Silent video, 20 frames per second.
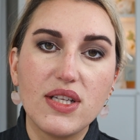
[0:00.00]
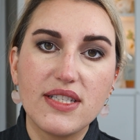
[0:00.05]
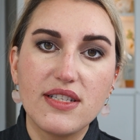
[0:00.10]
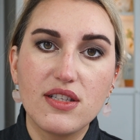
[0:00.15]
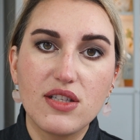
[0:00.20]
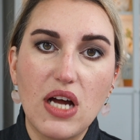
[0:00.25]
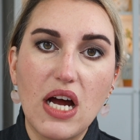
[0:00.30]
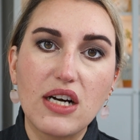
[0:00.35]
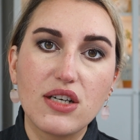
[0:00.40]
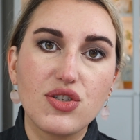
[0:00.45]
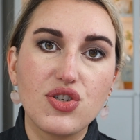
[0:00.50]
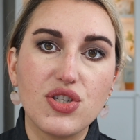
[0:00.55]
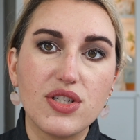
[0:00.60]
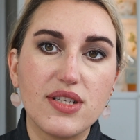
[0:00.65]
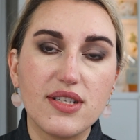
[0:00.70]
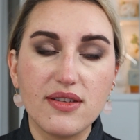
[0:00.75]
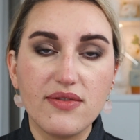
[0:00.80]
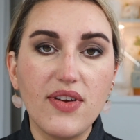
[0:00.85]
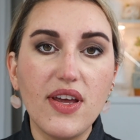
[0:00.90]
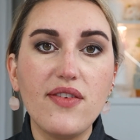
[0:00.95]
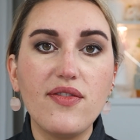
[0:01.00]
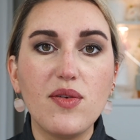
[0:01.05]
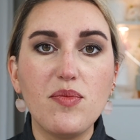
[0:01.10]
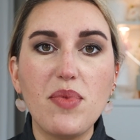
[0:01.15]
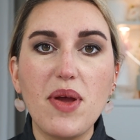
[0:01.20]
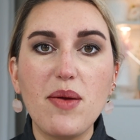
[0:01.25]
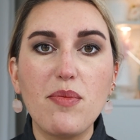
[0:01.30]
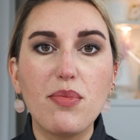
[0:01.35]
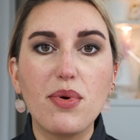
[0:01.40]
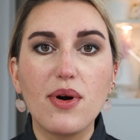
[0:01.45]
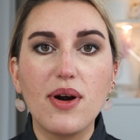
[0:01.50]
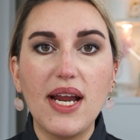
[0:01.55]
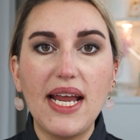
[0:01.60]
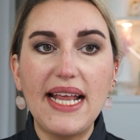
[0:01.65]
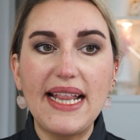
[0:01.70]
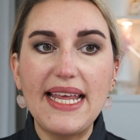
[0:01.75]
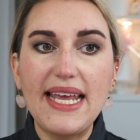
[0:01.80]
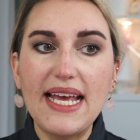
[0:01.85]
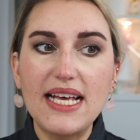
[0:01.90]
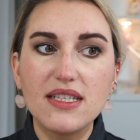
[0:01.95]
and starches in wafer paper.
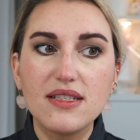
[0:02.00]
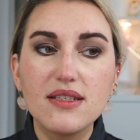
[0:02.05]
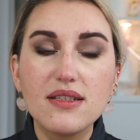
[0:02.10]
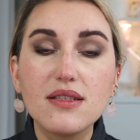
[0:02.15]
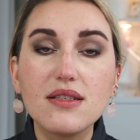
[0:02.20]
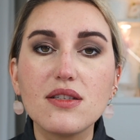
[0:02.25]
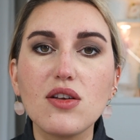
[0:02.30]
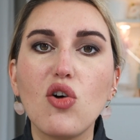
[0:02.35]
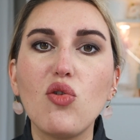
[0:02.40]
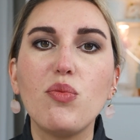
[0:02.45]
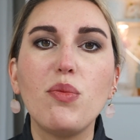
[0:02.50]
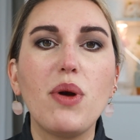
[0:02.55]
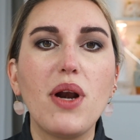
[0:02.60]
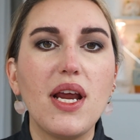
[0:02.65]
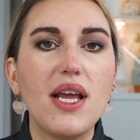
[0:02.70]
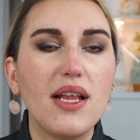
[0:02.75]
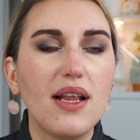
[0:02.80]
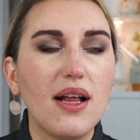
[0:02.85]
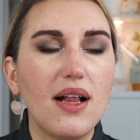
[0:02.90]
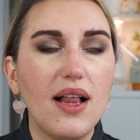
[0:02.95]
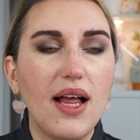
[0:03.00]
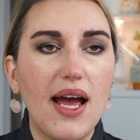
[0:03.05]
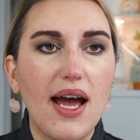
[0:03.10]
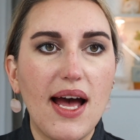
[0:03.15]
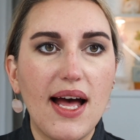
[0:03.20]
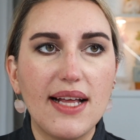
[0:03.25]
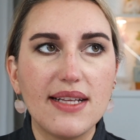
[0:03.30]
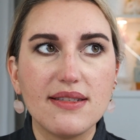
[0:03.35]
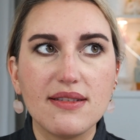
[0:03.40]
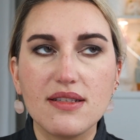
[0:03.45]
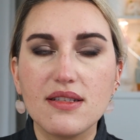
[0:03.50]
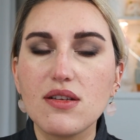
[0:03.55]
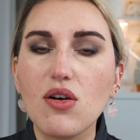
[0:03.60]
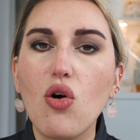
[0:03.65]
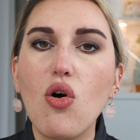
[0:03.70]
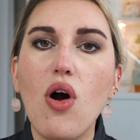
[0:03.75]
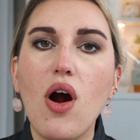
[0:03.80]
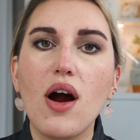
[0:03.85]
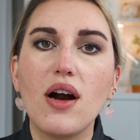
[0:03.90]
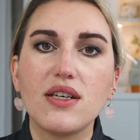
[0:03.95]
It gets so brittle and
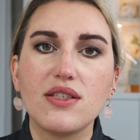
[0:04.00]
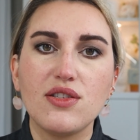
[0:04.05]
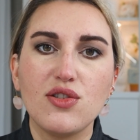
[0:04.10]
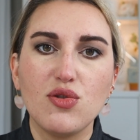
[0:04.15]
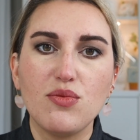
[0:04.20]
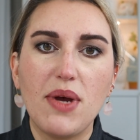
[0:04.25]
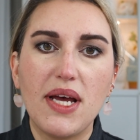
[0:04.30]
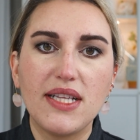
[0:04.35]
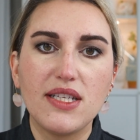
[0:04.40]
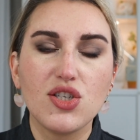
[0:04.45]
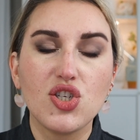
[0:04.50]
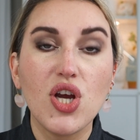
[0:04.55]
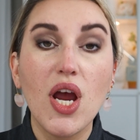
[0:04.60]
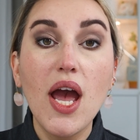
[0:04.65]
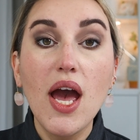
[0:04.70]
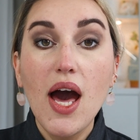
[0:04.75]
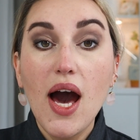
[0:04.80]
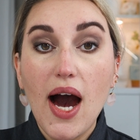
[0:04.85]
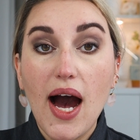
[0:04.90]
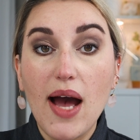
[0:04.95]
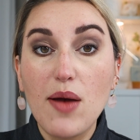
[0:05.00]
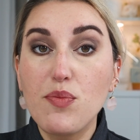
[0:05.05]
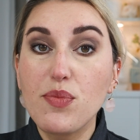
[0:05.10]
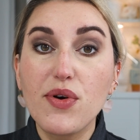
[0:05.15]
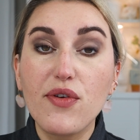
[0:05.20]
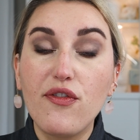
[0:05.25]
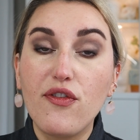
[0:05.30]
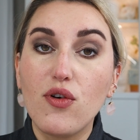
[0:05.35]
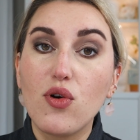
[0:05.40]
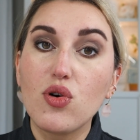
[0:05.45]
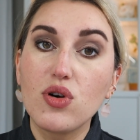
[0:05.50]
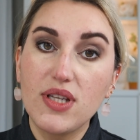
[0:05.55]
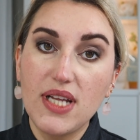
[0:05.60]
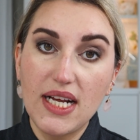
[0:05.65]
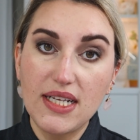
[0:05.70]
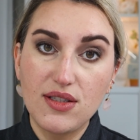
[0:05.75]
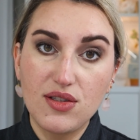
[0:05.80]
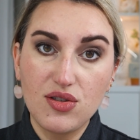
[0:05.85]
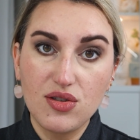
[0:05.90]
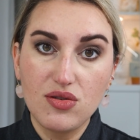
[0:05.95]
so hard to manage. I prefer
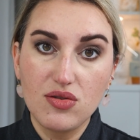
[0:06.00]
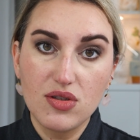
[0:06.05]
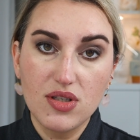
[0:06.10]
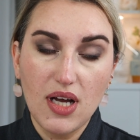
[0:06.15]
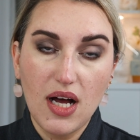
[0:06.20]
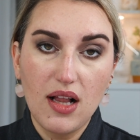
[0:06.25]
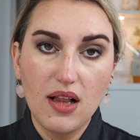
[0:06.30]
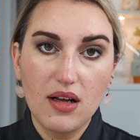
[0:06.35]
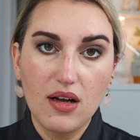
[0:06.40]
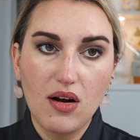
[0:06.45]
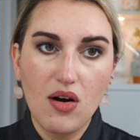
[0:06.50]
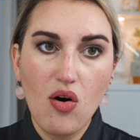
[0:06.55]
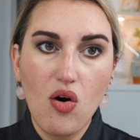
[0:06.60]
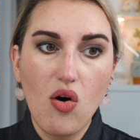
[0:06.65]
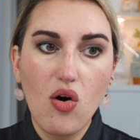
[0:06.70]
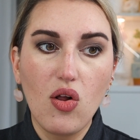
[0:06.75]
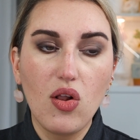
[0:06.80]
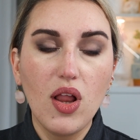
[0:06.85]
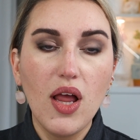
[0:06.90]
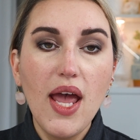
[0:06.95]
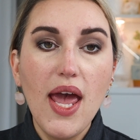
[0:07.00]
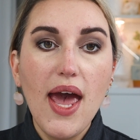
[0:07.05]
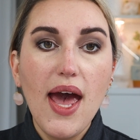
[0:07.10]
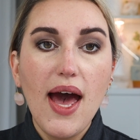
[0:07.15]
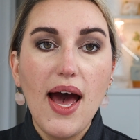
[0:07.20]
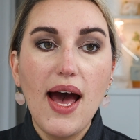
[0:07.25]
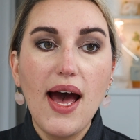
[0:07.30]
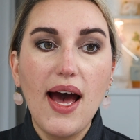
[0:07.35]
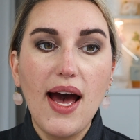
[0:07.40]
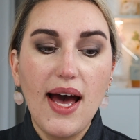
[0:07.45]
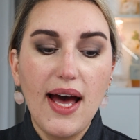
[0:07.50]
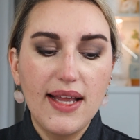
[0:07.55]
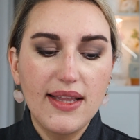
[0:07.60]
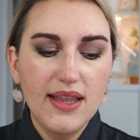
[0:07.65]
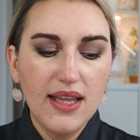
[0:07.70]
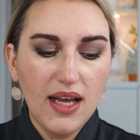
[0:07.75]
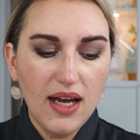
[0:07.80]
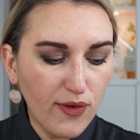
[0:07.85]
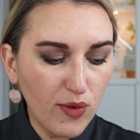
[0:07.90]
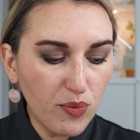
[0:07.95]
not to use alcohol.
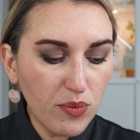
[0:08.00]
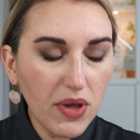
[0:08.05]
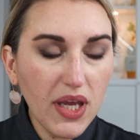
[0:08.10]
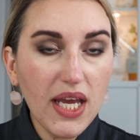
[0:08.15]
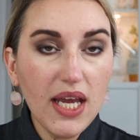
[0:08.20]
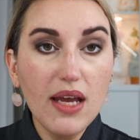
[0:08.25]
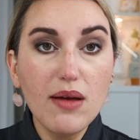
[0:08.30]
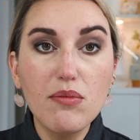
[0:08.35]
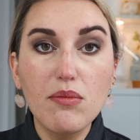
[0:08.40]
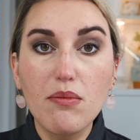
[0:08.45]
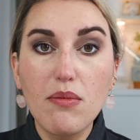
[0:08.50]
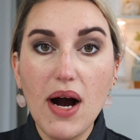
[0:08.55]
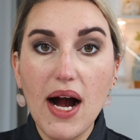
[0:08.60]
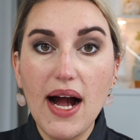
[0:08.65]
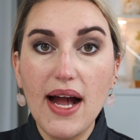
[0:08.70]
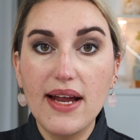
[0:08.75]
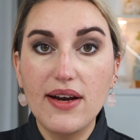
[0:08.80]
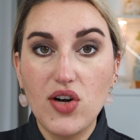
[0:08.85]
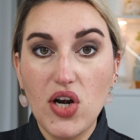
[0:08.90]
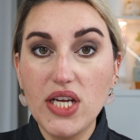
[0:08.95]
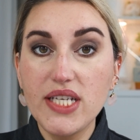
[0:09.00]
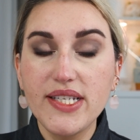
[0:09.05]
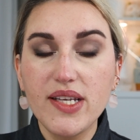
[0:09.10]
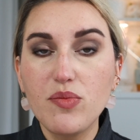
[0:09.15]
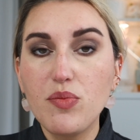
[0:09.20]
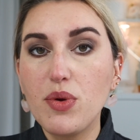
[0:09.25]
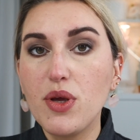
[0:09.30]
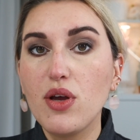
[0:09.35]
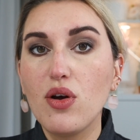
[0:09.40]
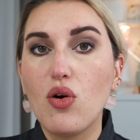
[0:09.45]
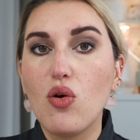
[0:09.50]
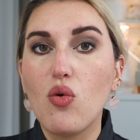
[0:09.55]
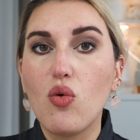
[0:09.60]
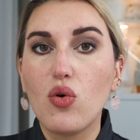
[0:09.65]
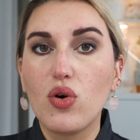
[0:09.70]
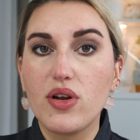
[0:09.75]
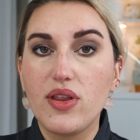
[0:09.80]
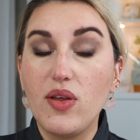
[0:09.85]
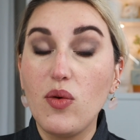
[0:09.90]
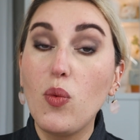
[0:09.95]
And for me, my recipe
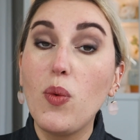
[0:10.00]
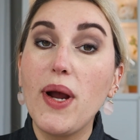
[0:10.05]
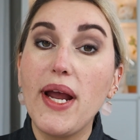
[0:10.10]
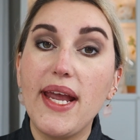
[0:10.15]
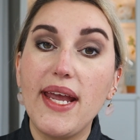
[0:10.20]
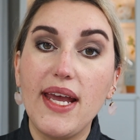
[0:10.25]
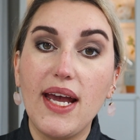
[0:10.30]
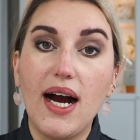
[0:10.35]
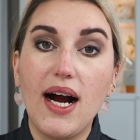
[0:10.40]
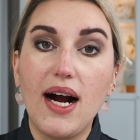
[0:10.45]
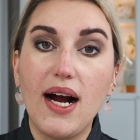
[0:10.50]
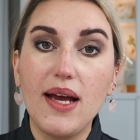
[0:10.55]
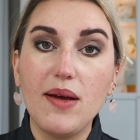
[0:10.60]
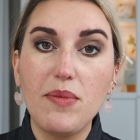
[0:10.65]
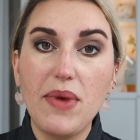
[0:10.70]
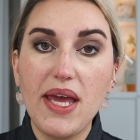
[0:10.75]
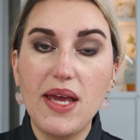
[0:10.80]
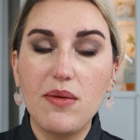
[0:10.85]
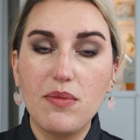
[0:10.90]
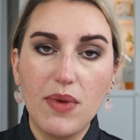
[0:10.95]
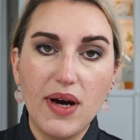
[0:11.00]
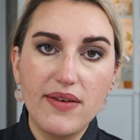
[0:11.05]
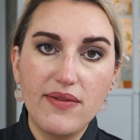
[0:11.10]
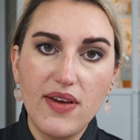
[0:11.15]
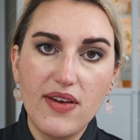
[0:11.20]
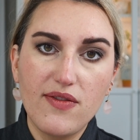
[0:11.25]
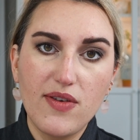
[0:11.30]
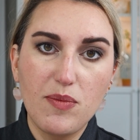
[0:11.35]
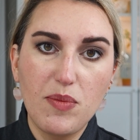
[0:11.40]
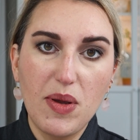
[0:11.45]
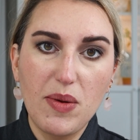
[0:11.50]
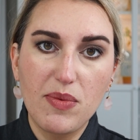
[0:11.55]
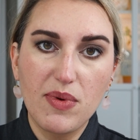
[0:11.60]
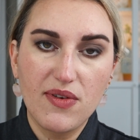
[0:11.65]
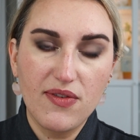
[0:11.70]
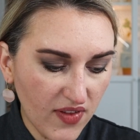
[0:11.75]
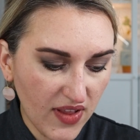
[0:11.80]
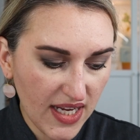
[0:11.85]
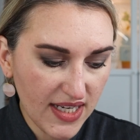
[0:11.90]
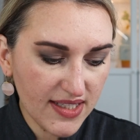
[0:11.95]
or the way I make my wafer
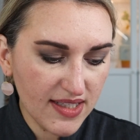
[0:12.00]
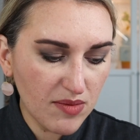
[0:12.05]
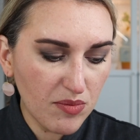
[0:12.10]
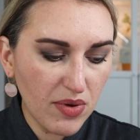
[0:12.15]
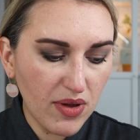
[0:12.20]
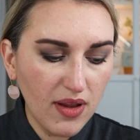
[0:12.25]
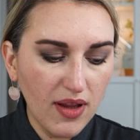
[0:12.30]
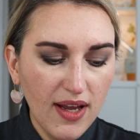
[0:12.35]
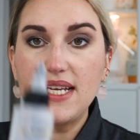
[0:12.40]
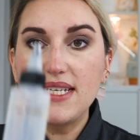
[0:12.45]
paper flexible